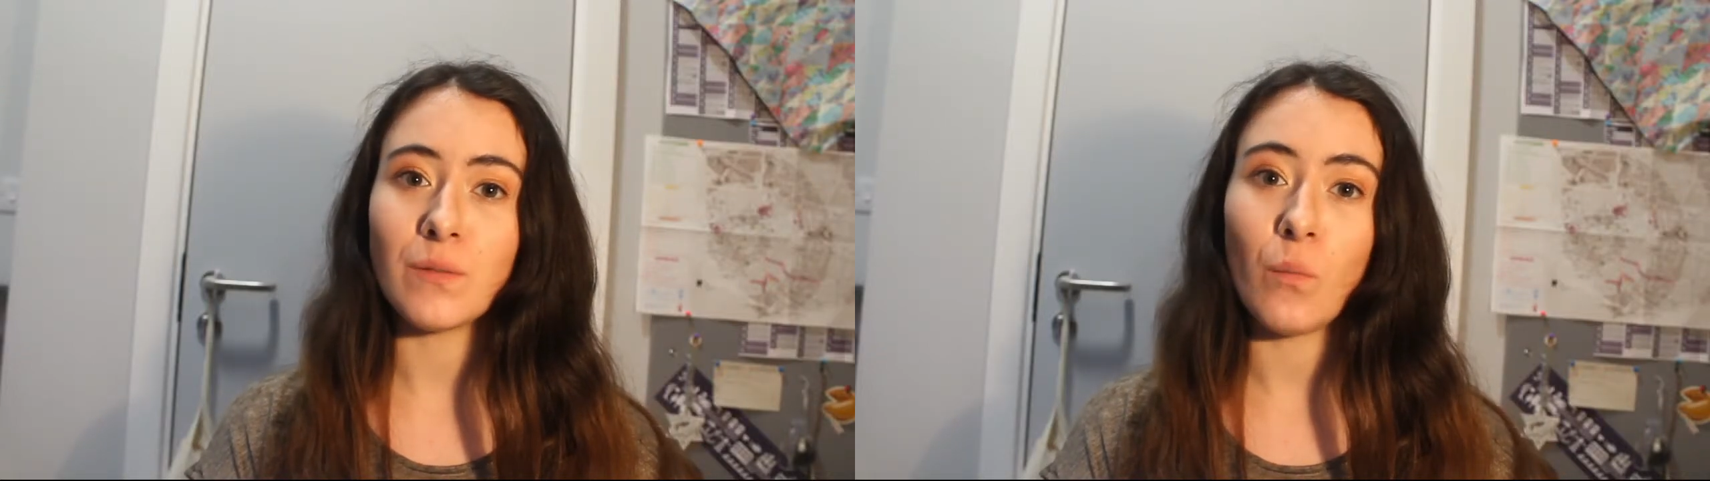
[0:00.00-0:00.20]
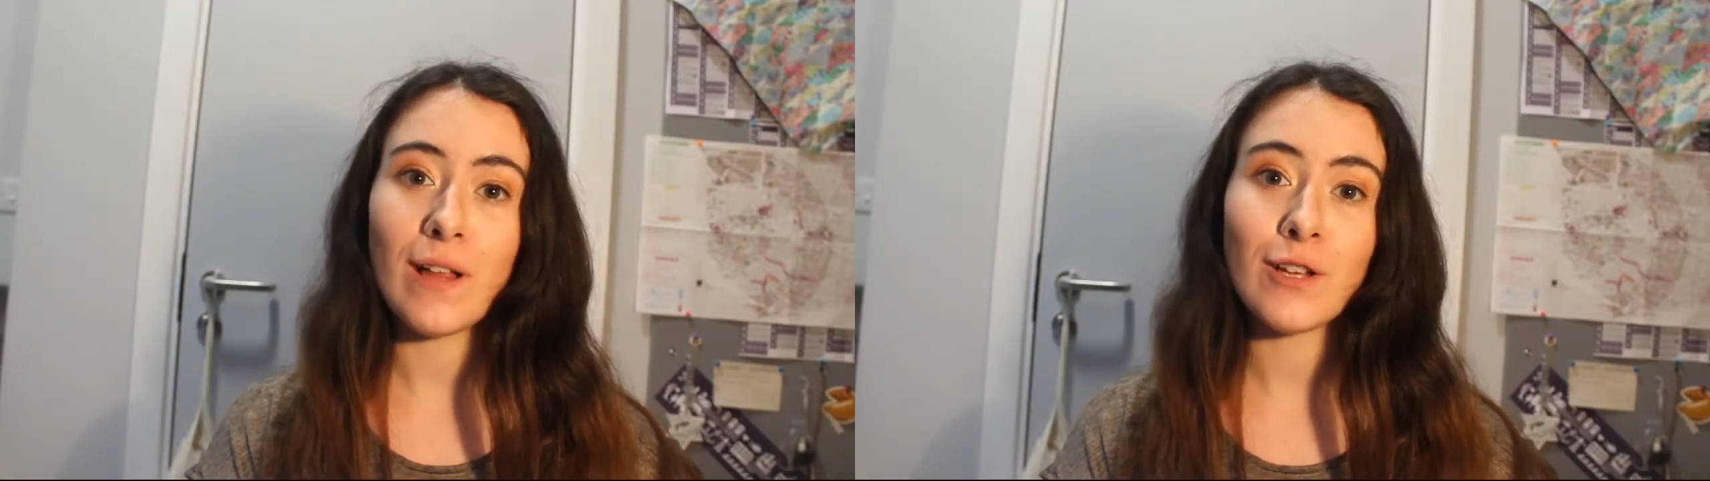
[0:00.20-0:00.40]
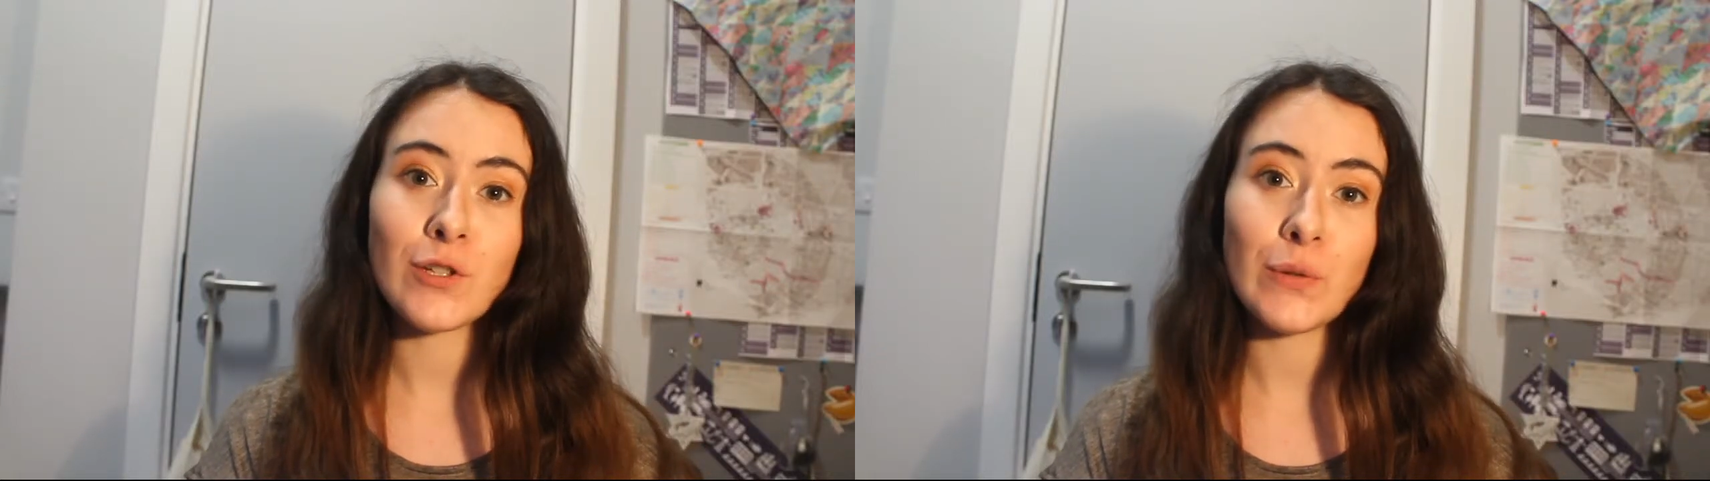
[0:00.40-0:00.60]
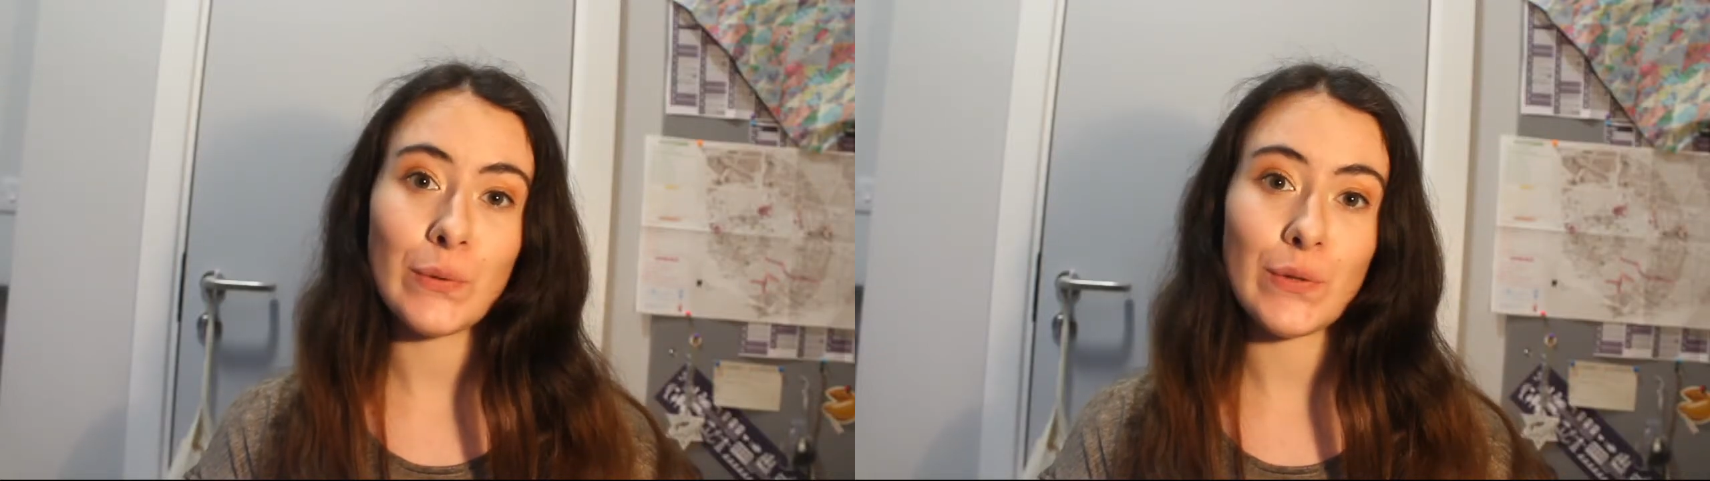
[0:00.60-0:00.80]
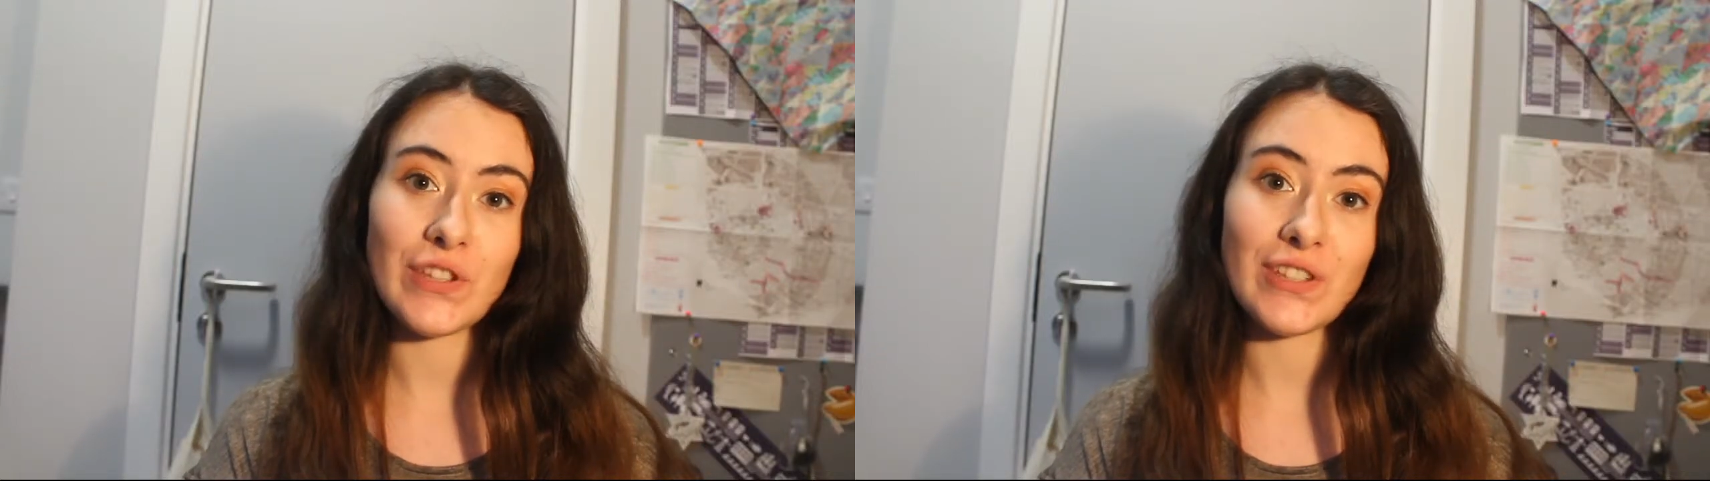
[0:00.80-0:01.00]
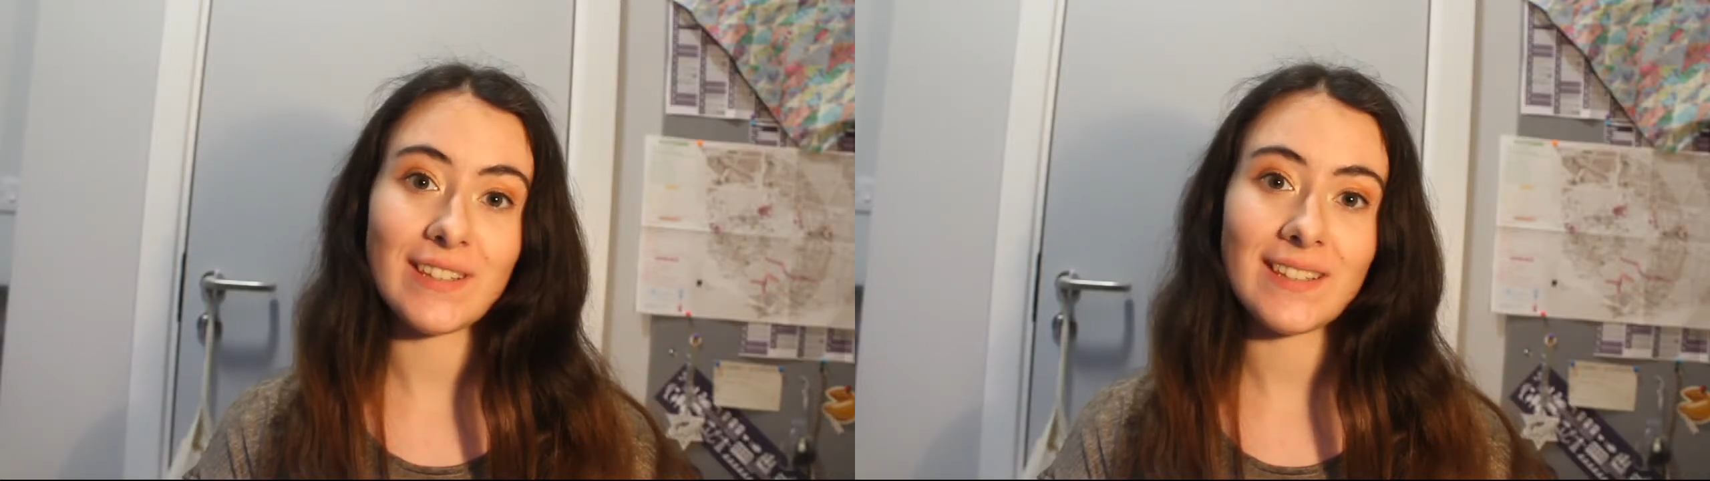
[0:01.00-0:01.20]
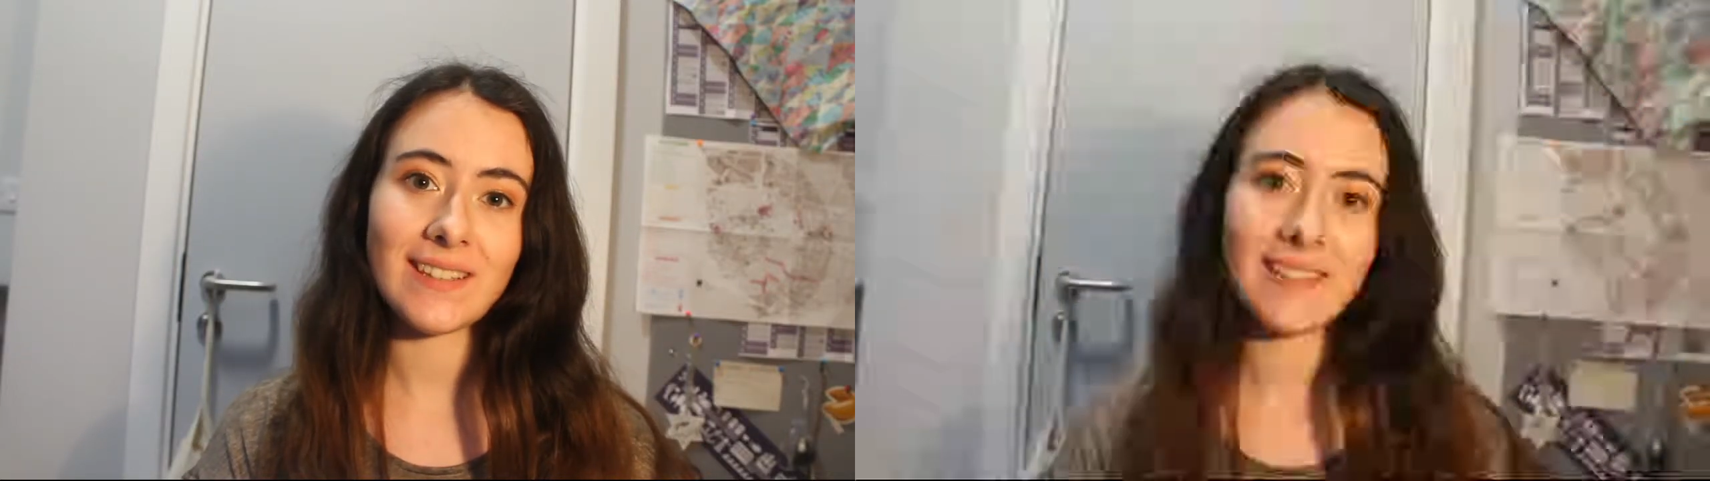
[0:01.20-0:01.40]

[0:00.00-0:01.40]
some Welsh authors.